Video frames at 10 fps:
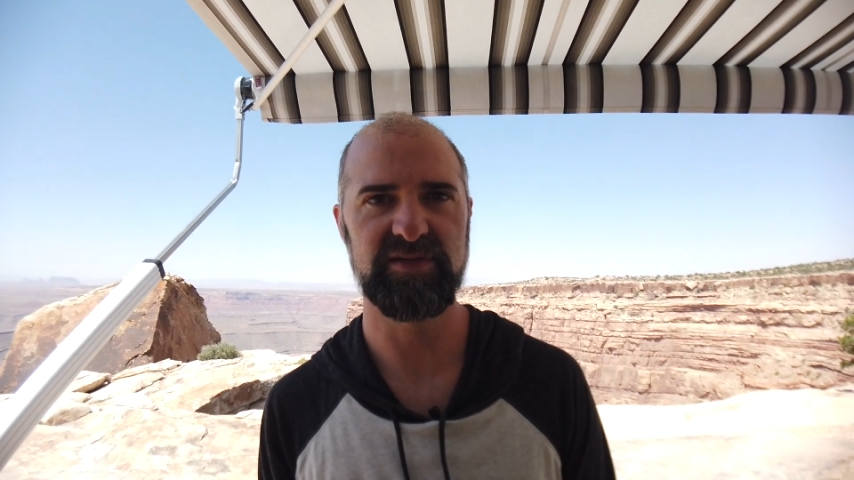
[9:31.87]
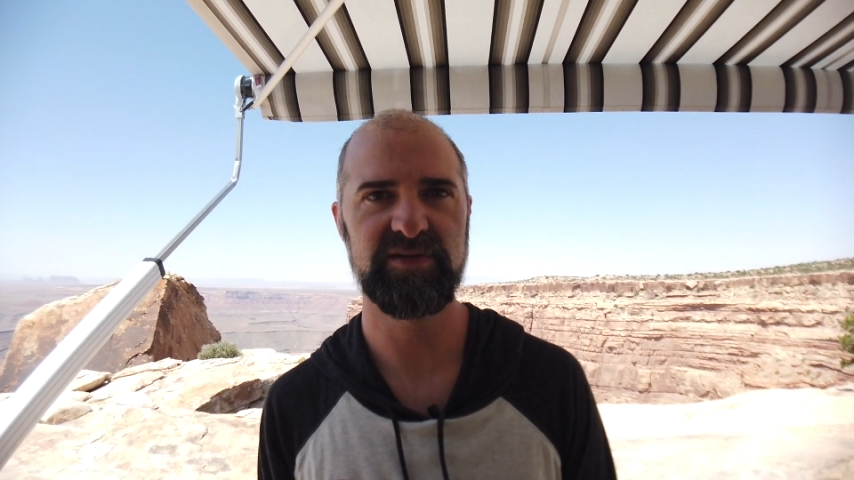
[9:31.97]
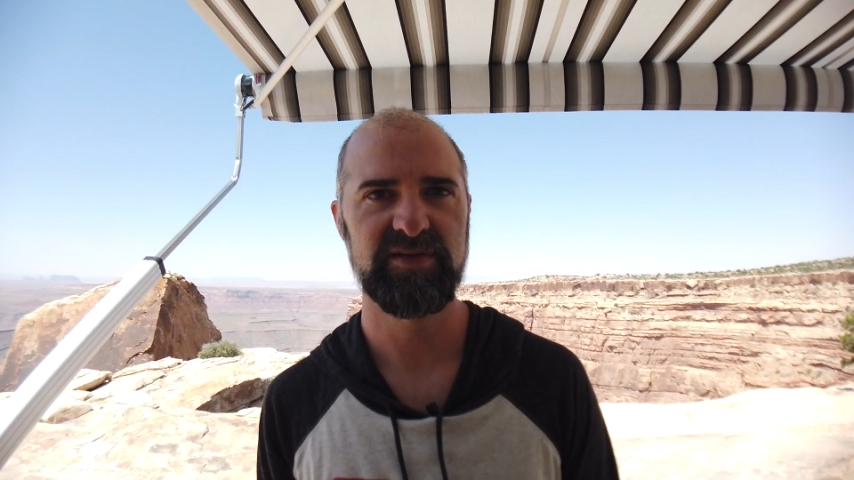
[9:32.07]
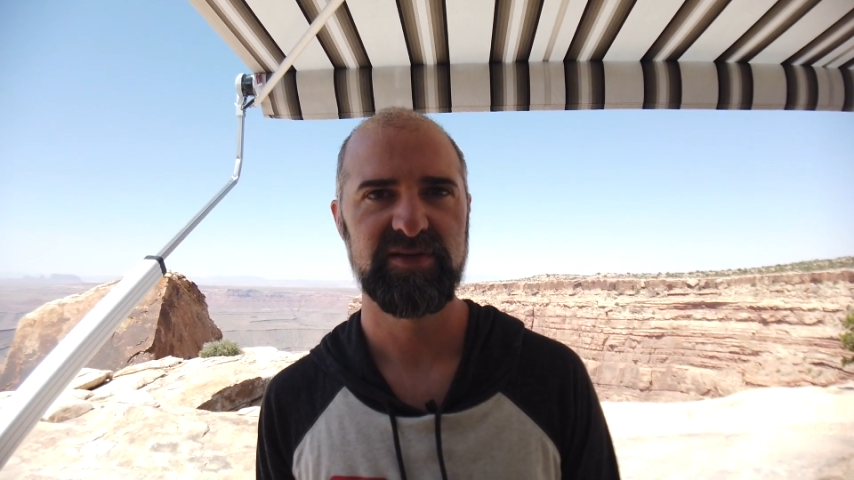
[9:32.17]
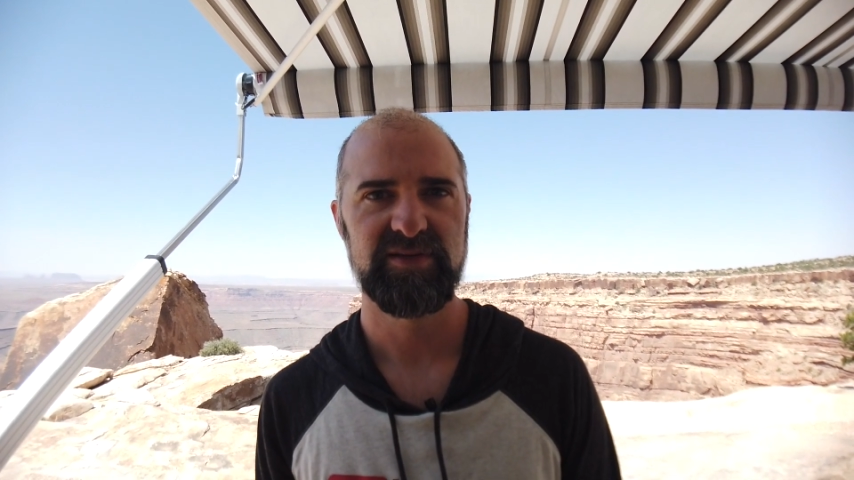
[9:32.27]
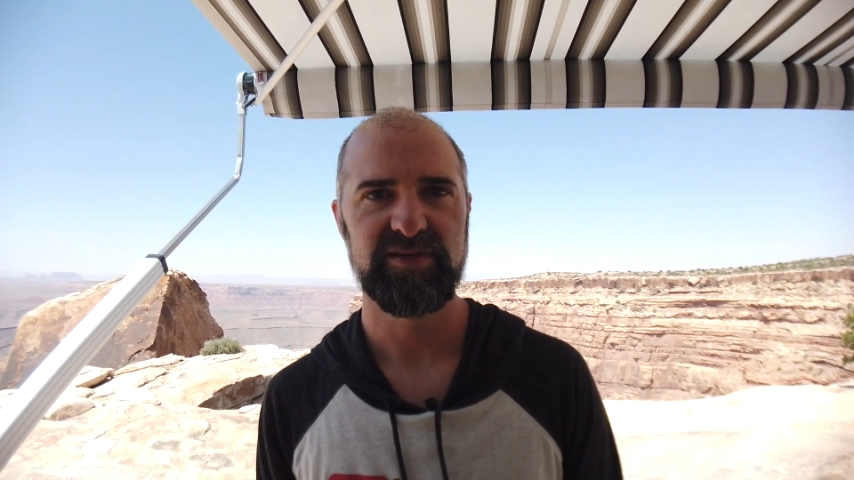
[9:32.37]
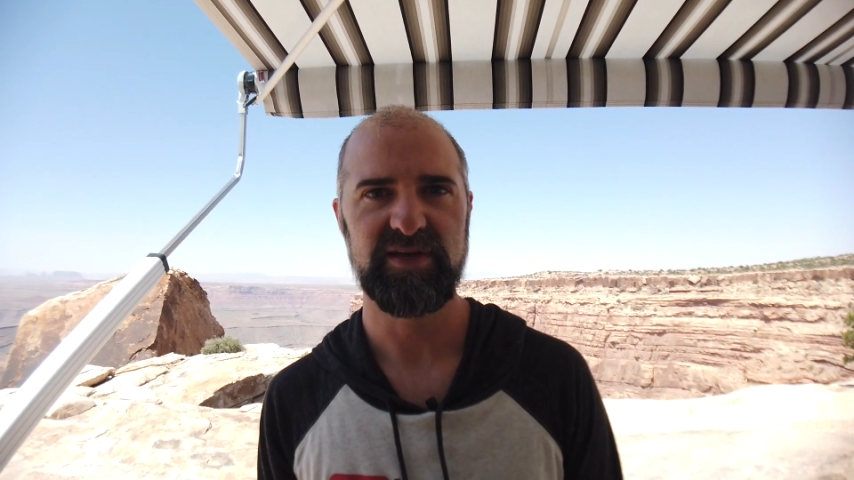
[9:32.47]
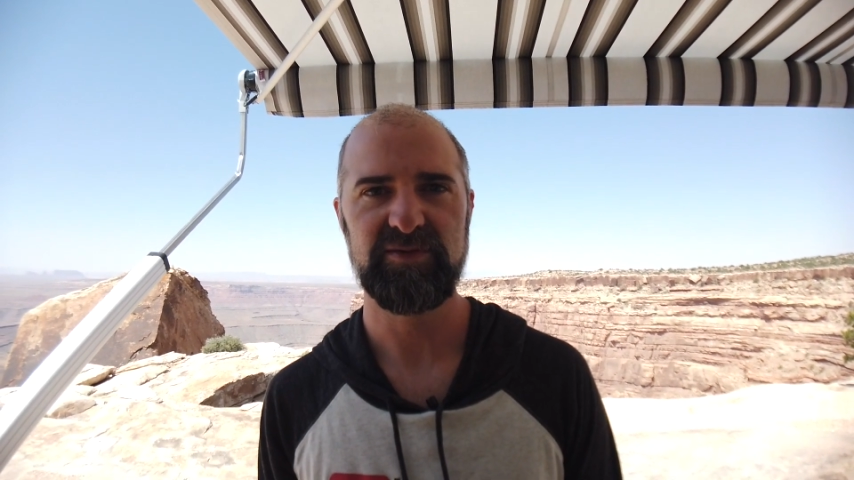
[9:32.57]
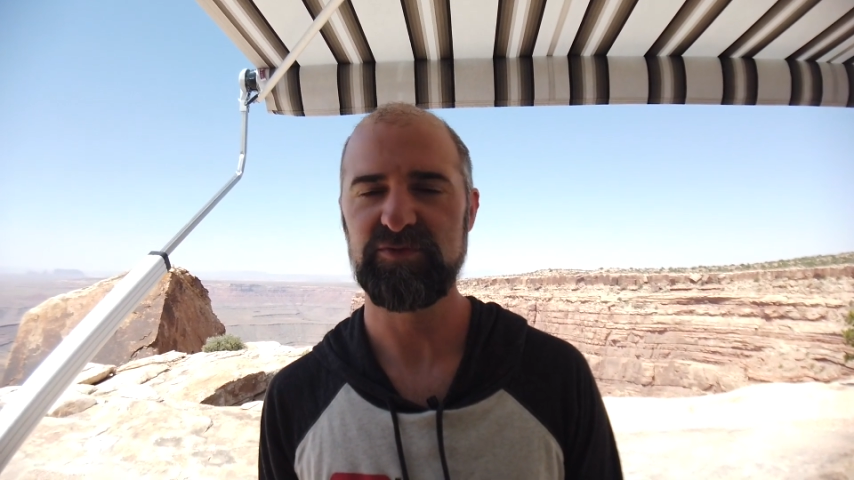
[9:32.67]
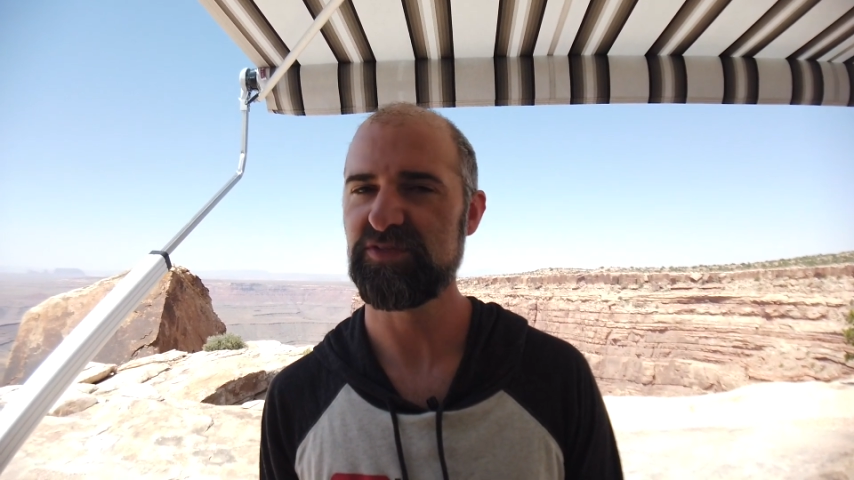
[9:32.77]
And
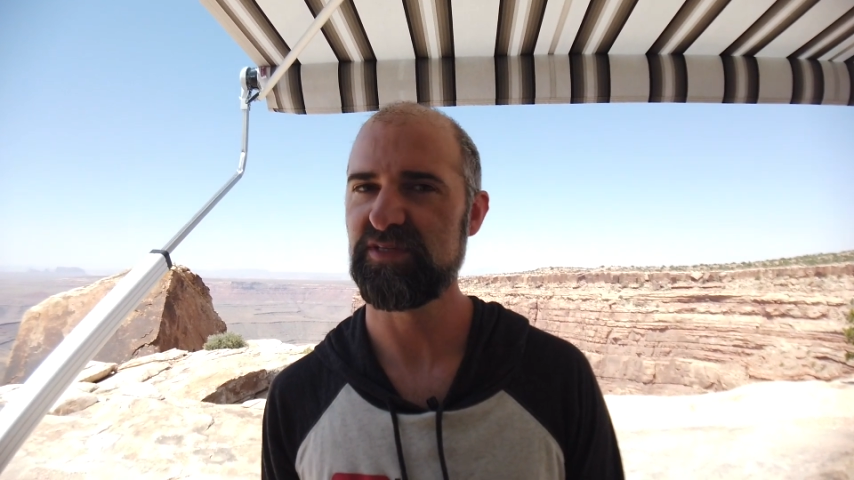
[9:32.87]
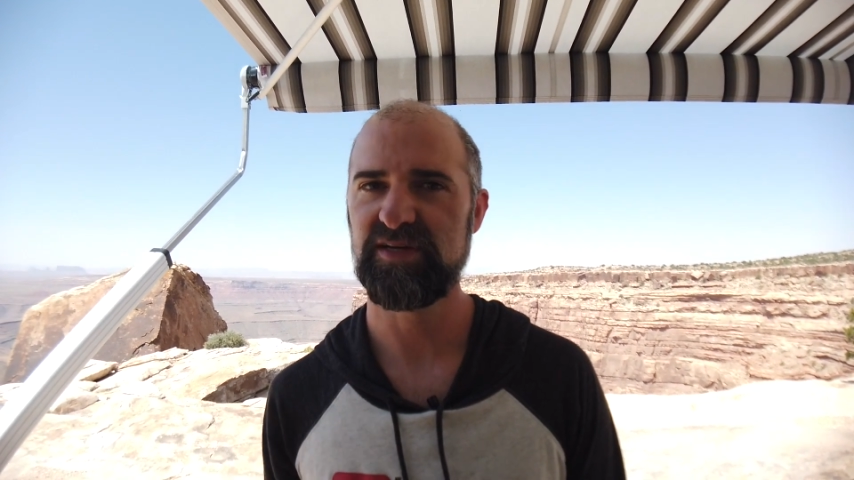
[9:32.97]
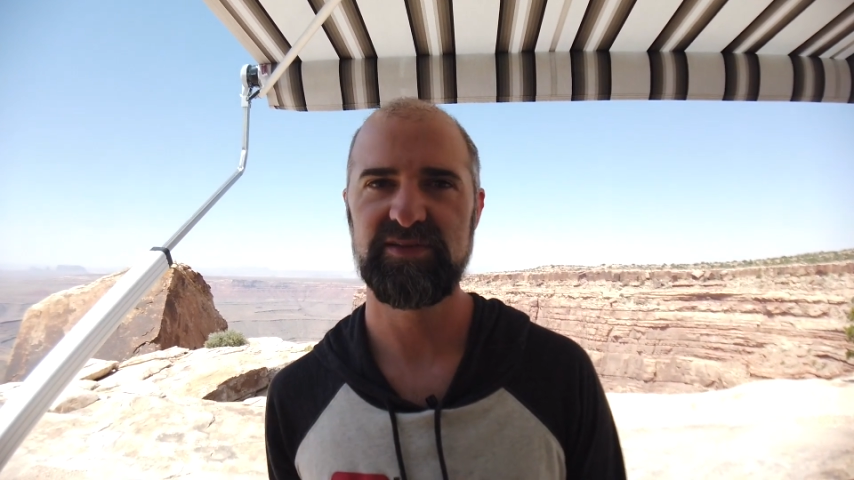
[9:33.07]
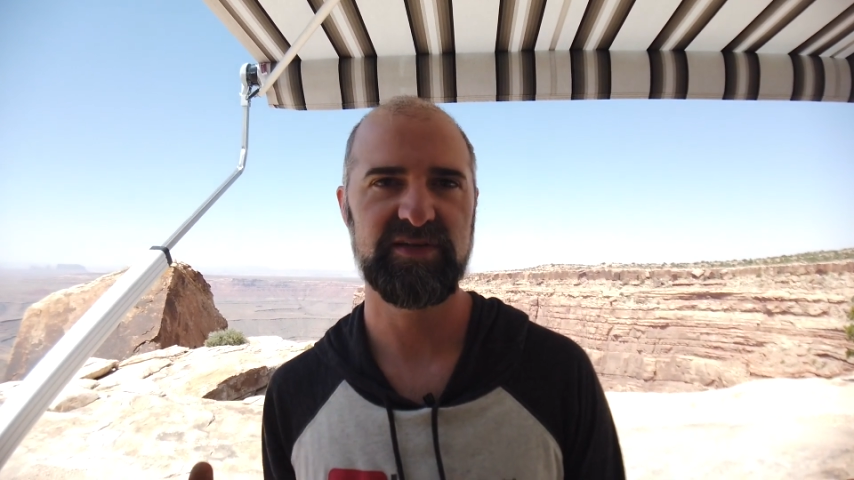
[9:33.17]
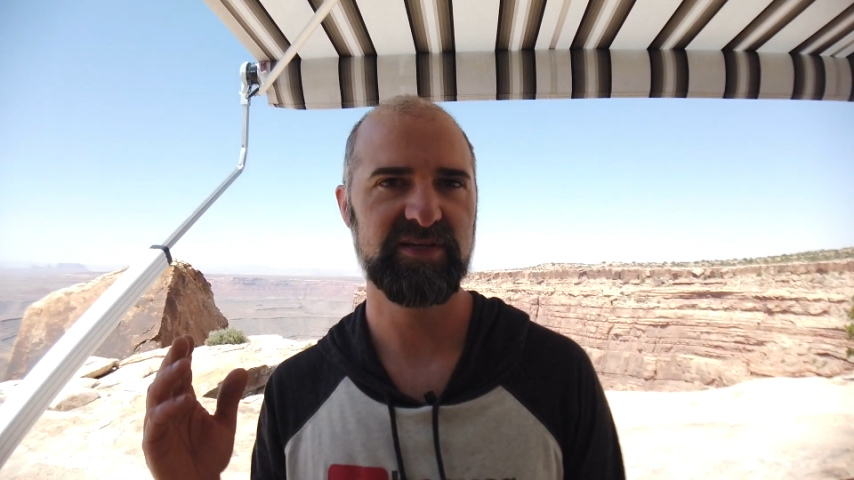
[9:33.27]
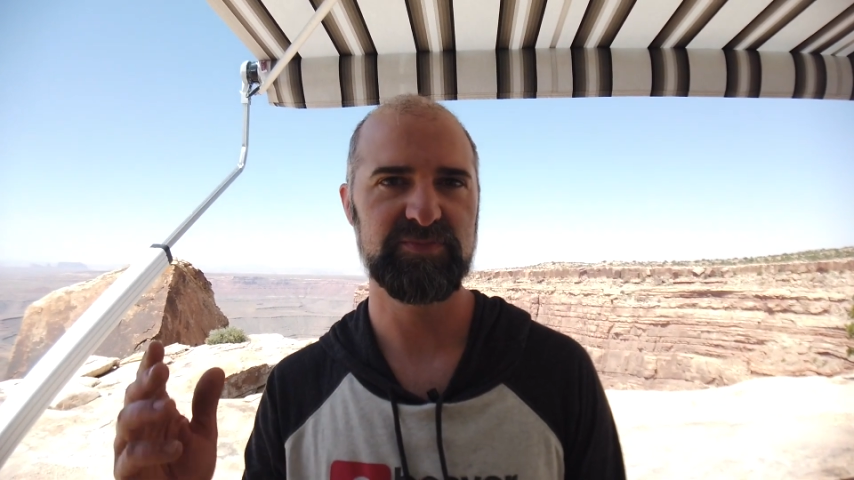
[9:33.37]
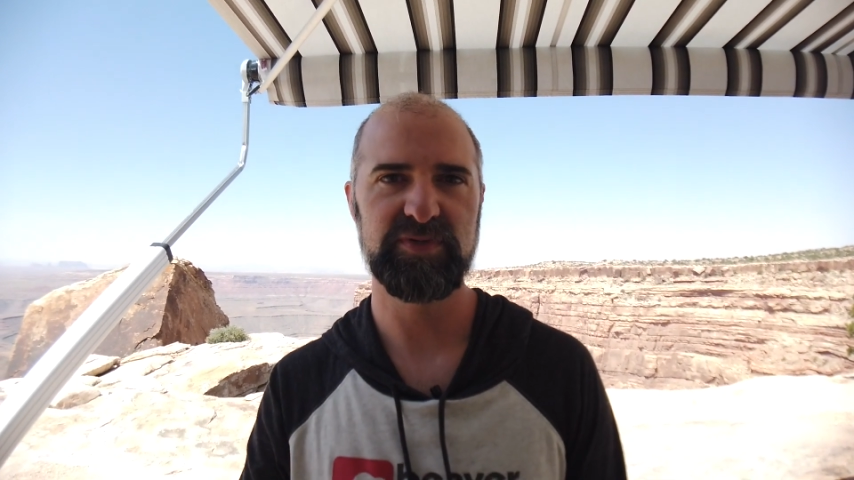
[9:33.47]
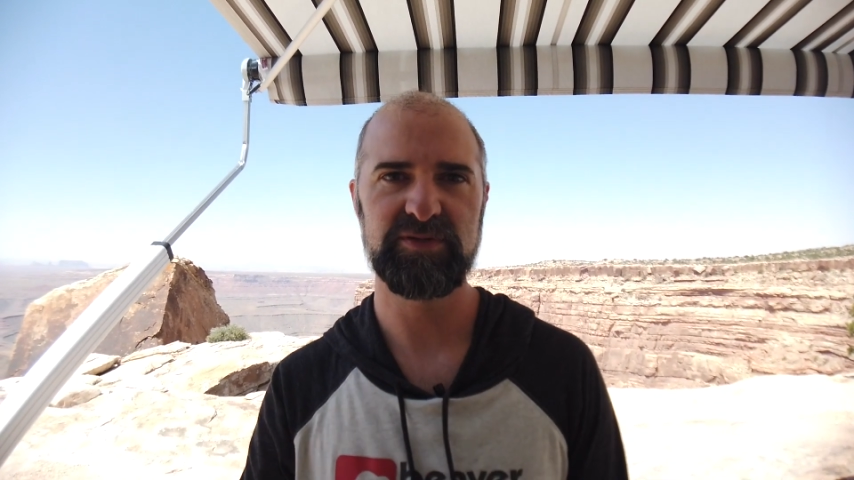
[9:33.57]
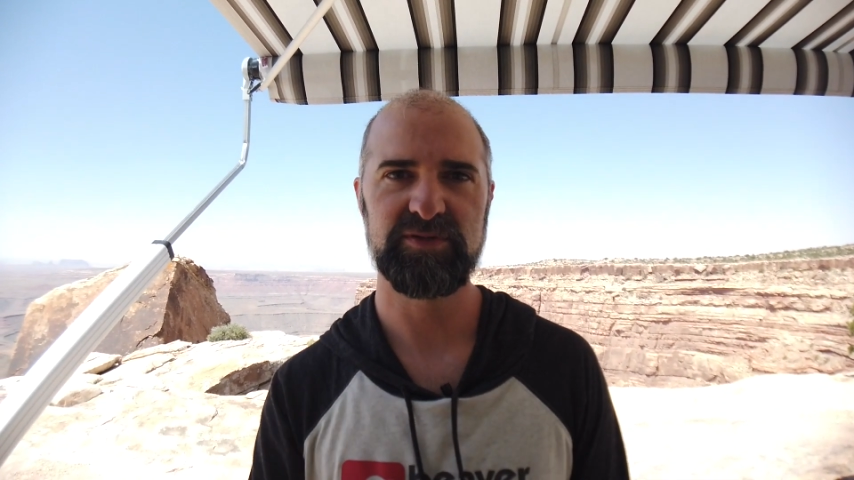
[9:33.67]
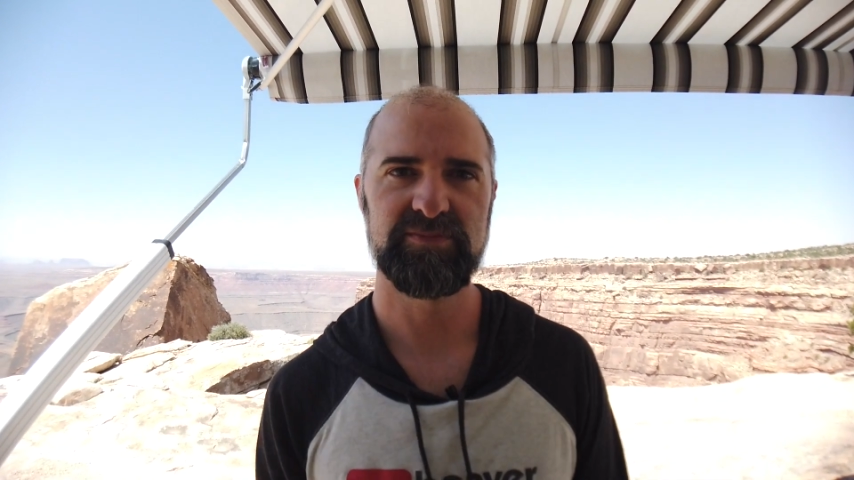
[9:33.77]
yeah, we'll see you on the
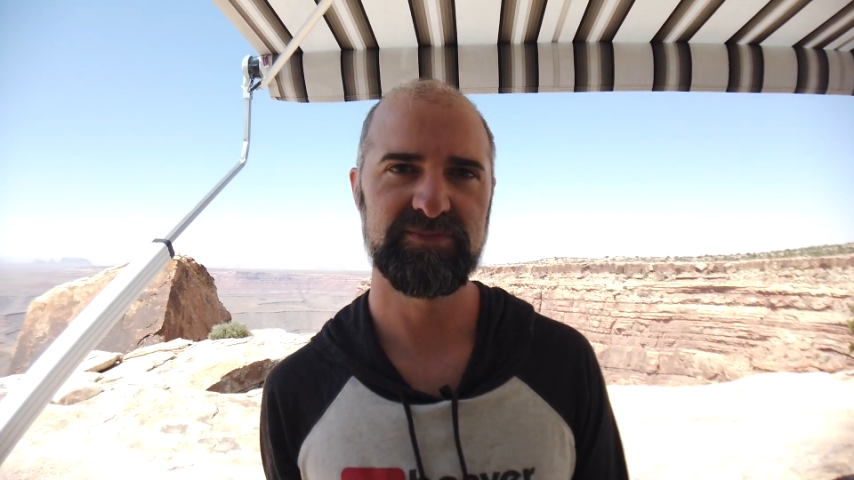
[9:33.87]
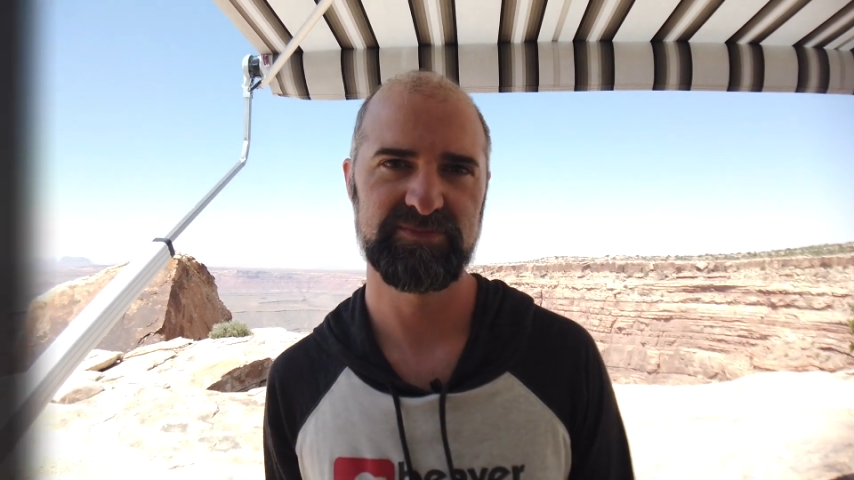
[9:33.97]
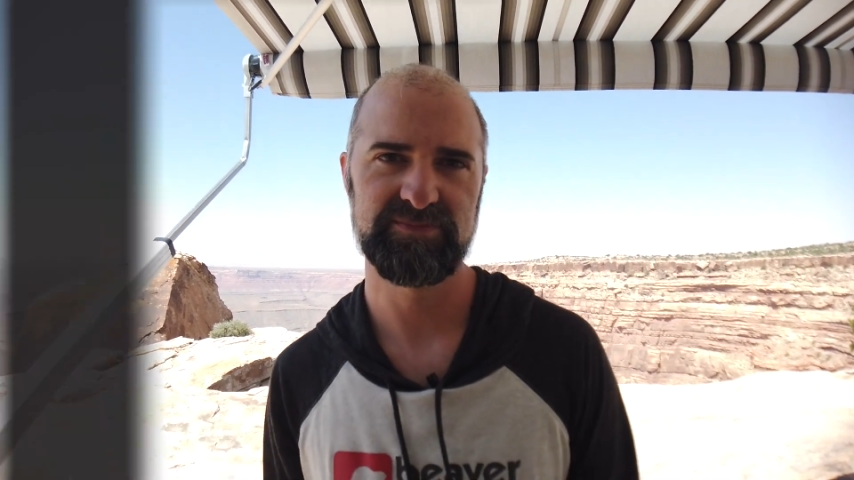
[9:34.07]
next build.